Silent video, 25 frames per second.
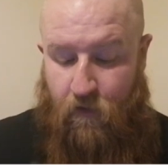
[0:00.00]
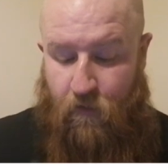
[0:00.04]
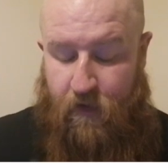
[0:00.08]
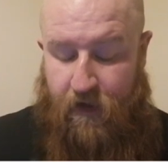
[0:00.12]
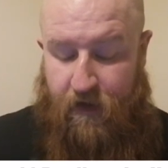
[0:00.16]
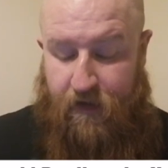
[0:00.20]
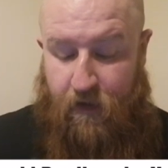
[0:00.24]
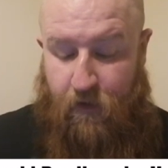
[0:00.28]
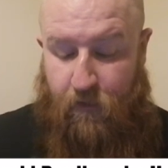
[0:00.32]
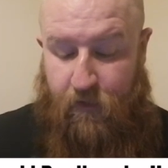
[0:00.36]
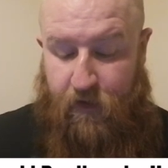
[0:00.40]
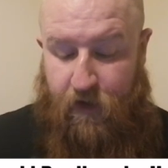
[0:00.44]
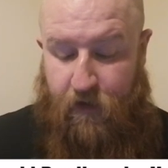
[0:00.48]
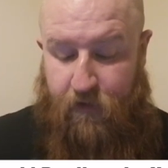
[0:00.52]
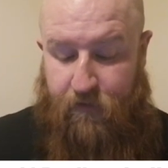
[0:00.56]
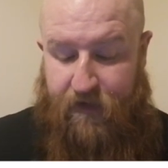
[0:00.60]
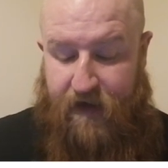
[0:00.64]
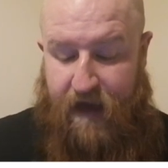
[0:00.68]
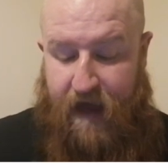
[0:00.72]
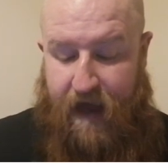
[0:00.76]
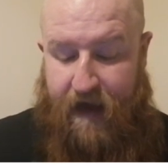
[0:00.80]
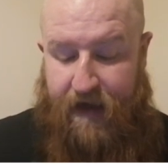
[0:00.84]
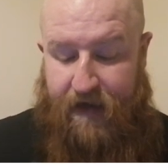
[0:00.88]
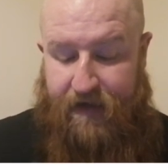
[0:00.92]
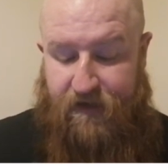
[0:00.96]
where they
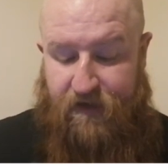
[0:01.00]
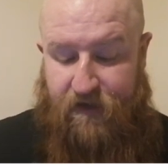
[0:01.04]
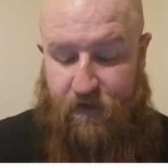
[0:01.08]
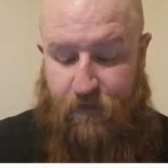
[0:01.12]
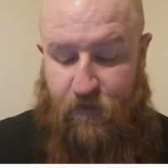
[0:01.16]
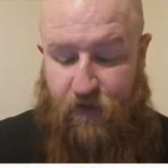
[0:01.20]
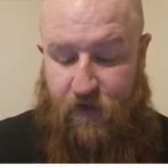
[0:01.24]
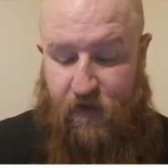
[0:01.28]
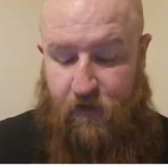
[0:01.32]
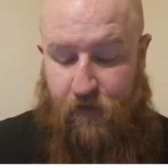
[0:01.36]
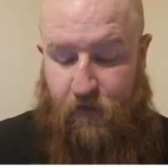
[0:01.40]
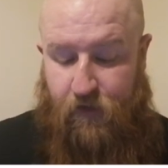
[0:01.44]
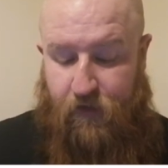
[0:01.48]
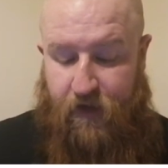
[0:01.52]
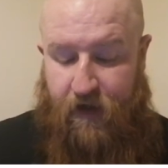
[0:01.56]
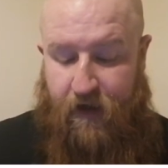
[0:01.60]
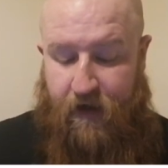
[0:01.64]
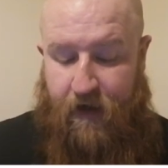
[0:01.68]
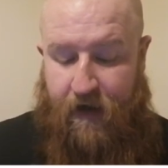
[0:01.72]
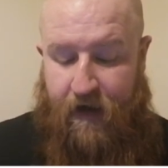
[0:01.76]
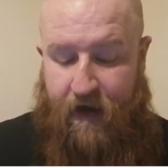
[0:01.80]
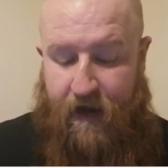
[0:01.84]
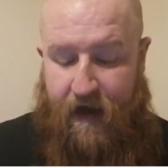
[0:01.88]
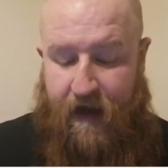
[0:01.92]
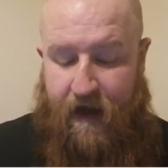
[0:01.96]
recovered items
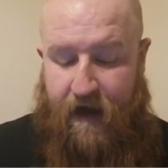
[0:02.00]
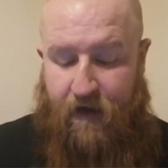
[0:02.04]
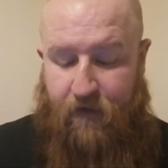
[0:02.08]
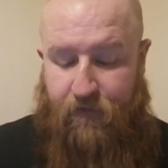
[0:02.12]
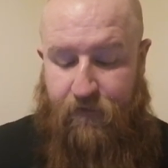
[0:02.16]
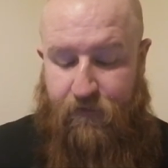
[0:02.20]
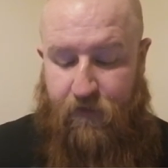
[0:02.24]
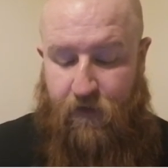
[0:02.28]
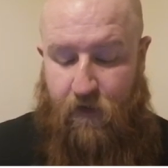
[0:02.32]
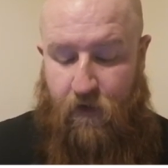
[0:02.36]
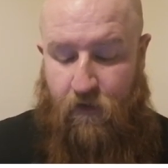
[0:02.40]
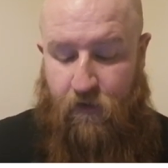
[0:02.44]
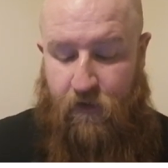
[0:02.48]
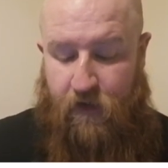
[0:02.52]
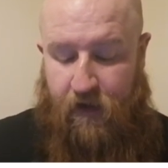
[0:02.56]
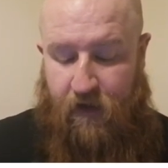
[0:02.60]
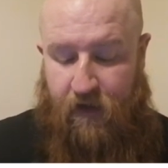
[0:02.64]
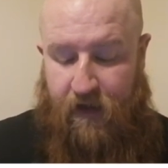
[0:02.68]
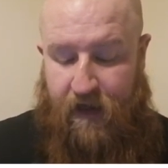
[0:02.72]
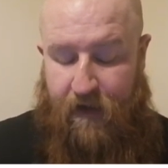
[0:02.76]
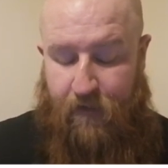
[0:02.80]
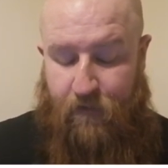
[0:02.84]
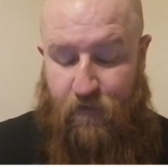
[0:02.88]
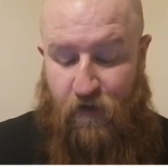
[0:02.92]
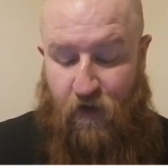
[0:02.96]
including an iPhone, a
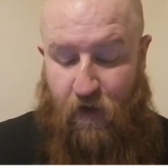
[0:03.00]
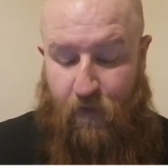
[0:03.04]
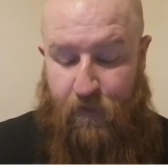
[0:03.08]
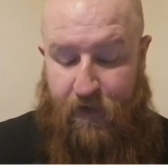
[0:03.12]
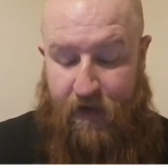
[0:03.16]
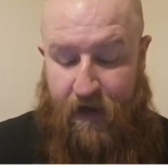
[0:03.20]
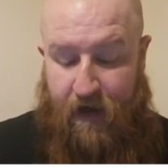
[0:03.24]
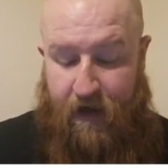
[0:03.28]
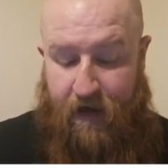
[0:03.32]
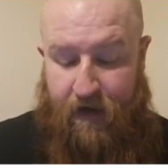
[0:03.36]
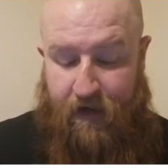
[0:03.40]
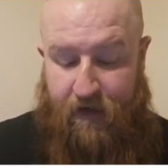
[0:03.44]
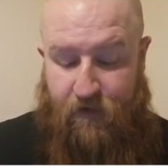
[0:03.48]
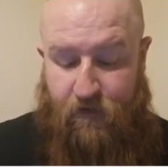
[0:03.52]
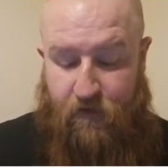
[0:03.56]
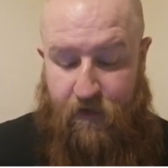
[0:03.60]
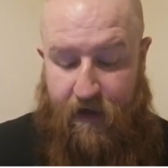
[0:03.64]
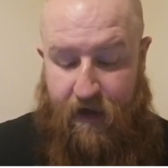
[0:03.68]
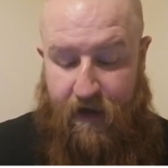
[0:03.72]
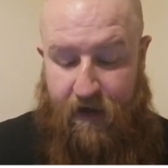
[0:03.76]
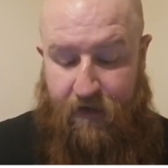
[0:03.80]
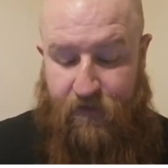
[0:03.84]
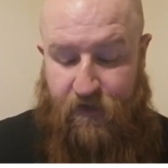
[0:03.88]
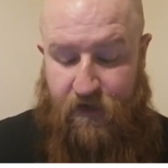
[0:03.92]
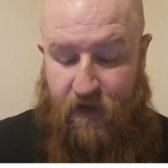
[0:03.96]
laptop and hard
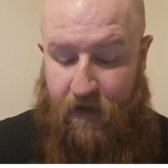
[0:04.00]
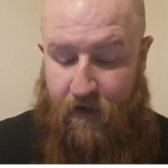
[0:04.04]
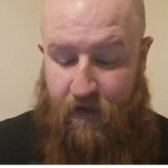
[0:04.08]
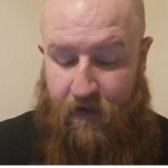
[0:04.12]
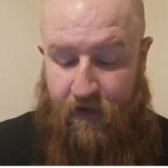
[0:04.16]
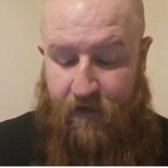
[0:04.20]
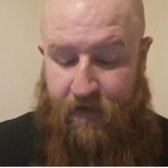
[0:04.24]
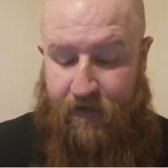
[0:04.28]
drives.